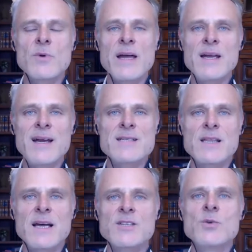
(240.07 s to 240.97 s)
right? And it has a
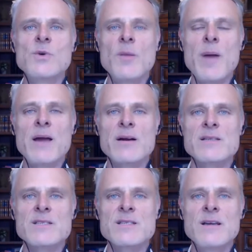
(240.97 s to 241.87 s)
lot to do with the
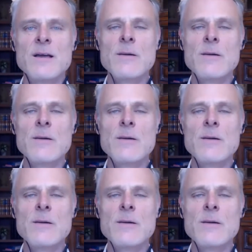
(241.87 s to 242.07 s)
parents.